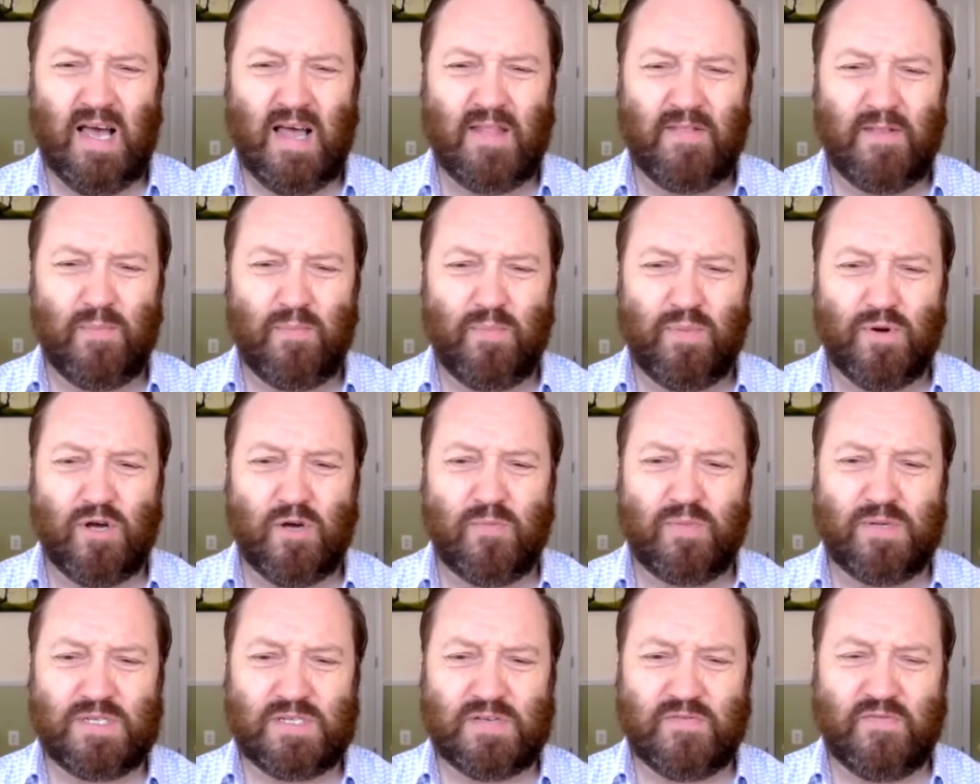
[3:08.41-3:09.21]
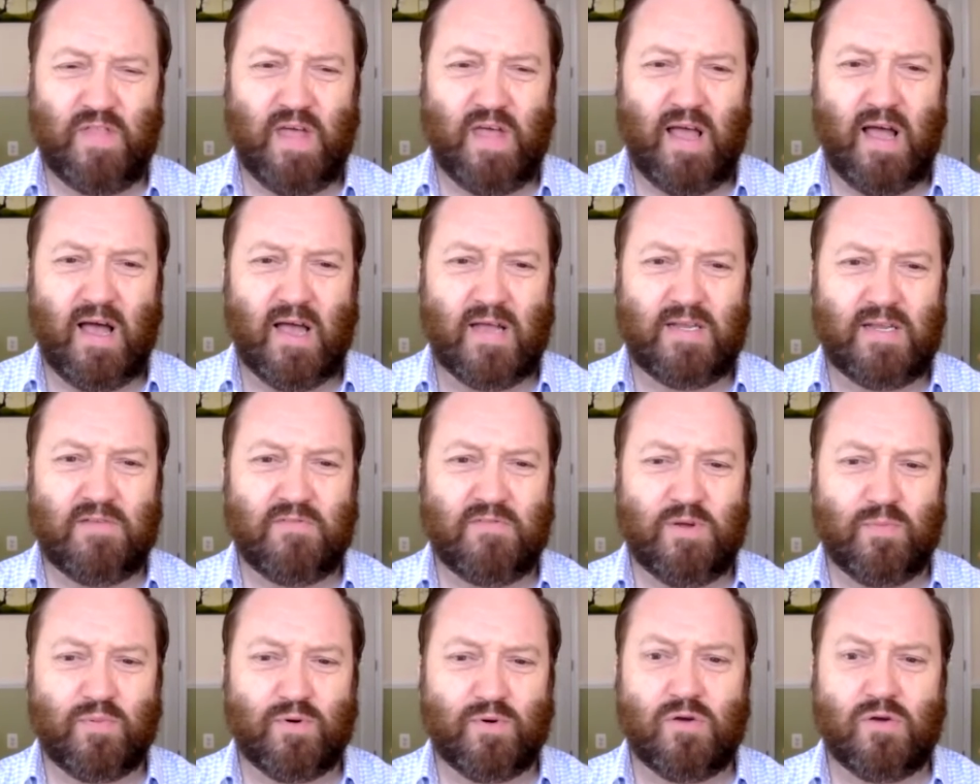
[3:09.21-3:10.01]
And the purpose of that
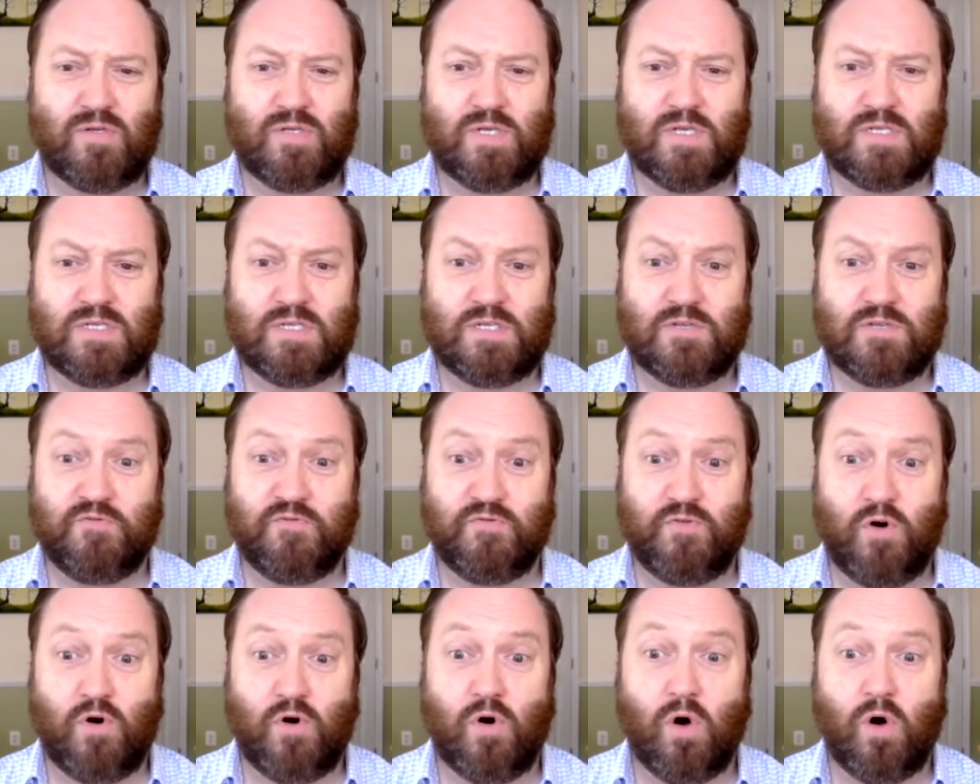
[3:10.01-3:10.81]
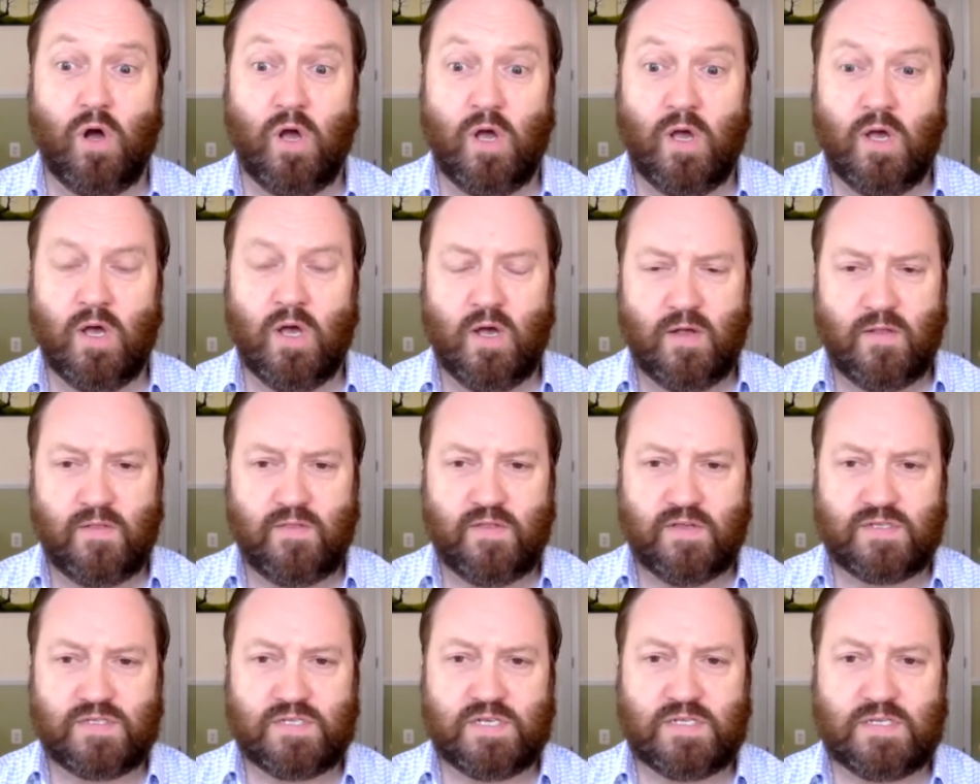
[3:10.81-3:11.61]
IDV process is for
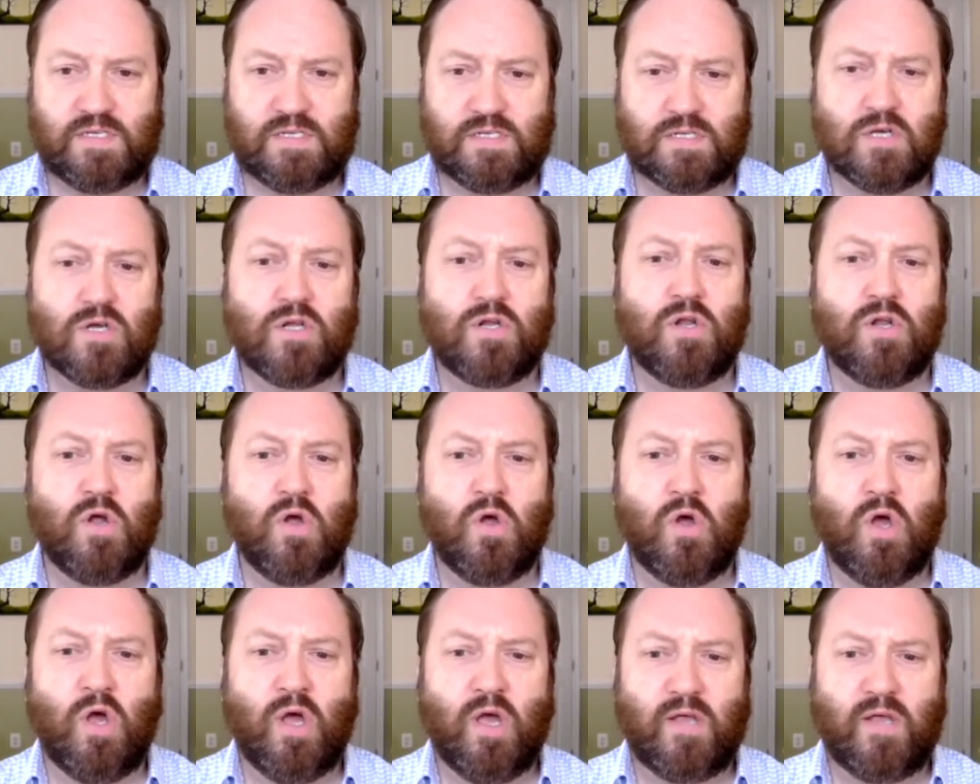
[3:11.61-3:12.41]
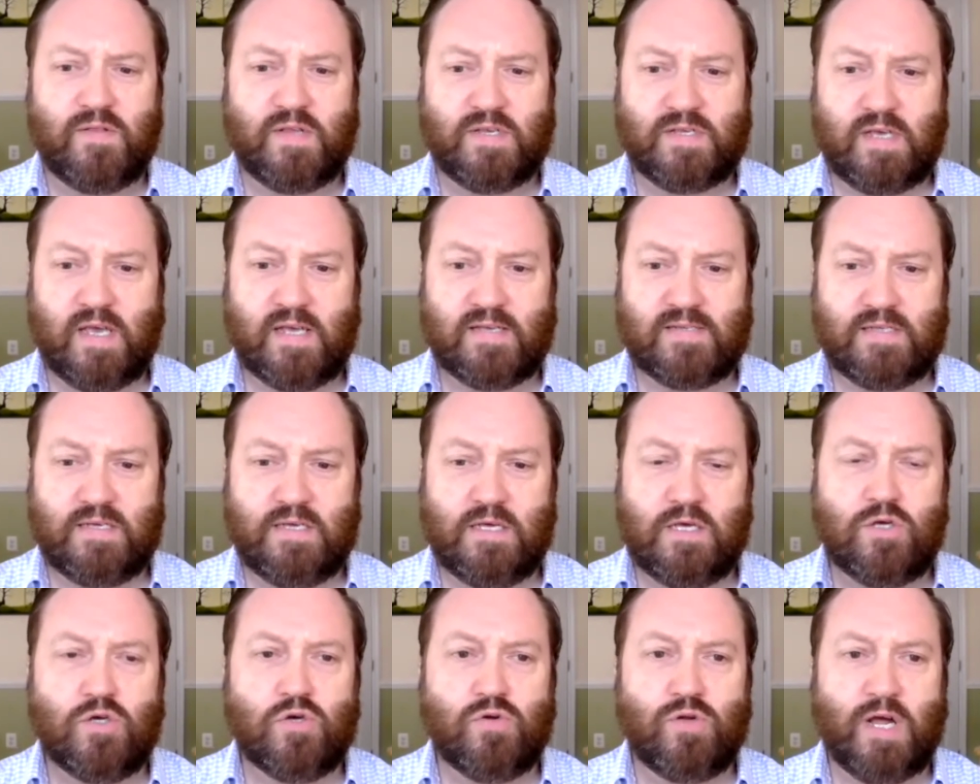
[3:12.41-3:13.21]
the citizen, in this case the
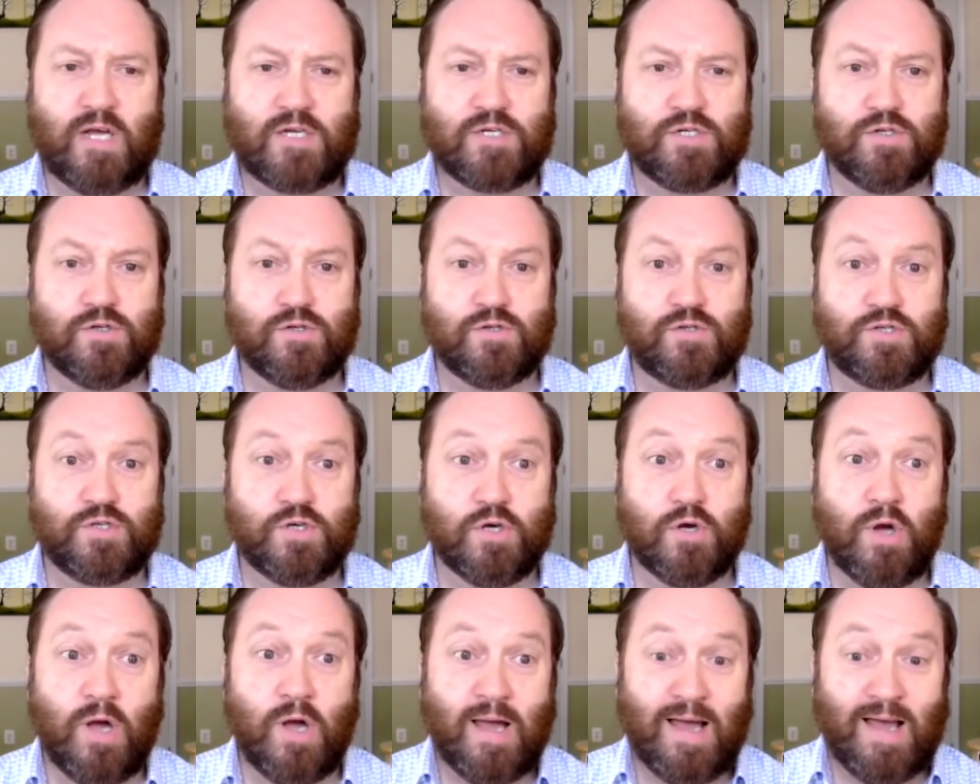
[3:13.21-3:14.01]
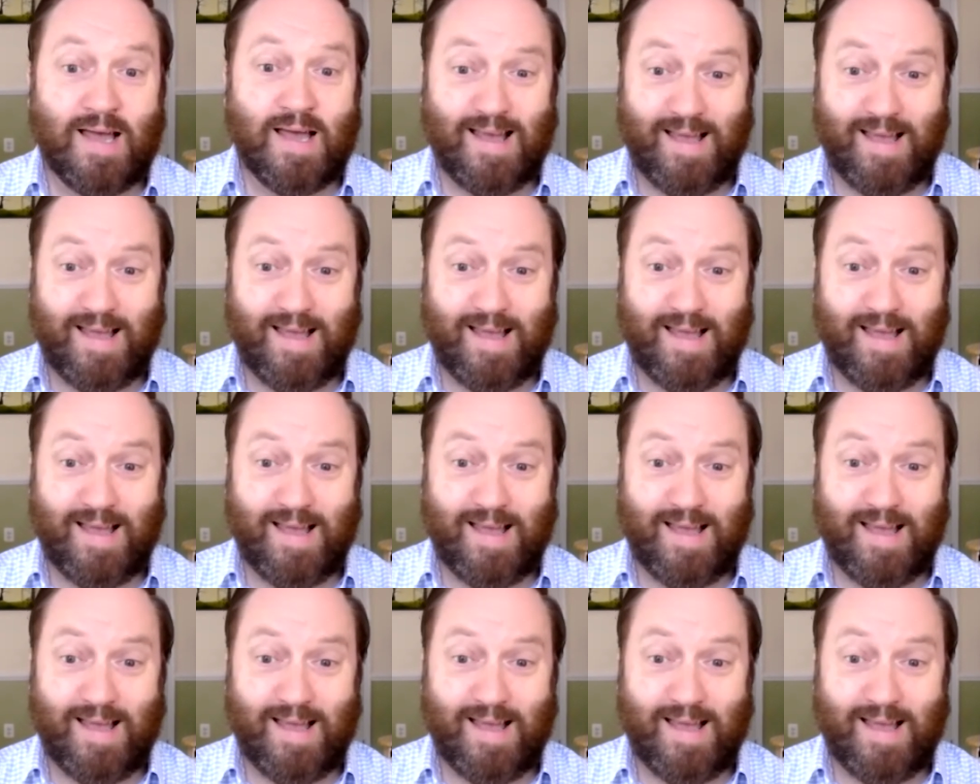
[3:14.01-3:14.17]
EU national, to